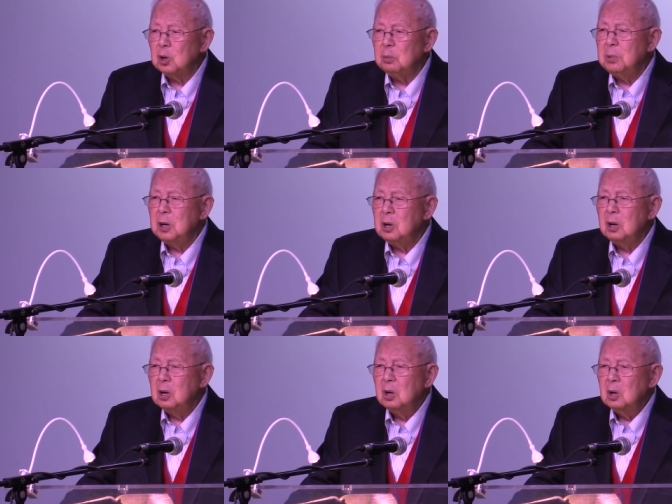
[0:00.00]
to
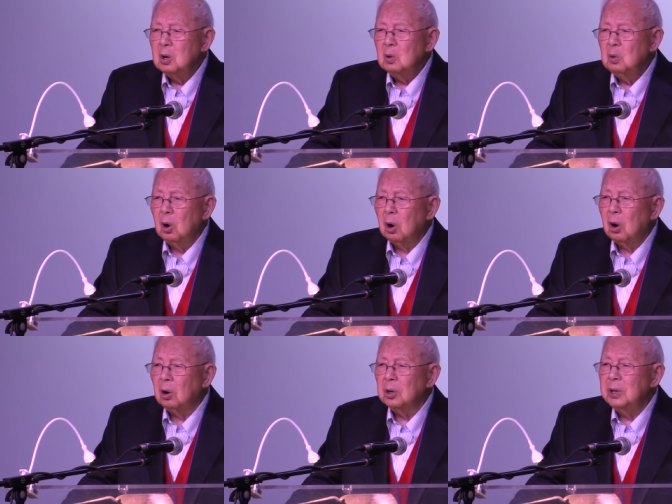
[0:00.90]
me were
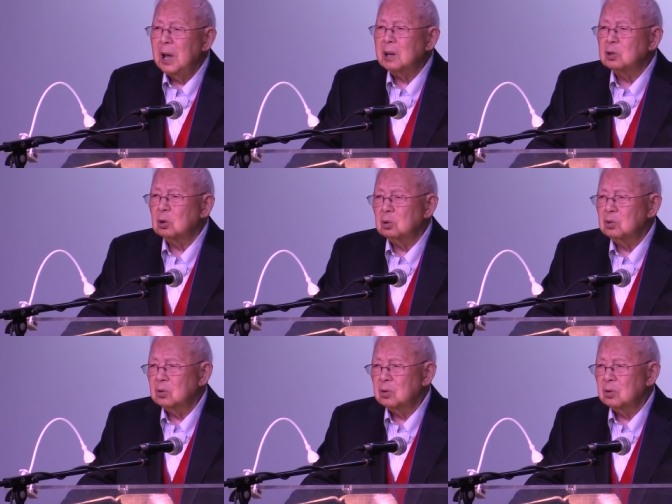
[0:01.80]
all naturals.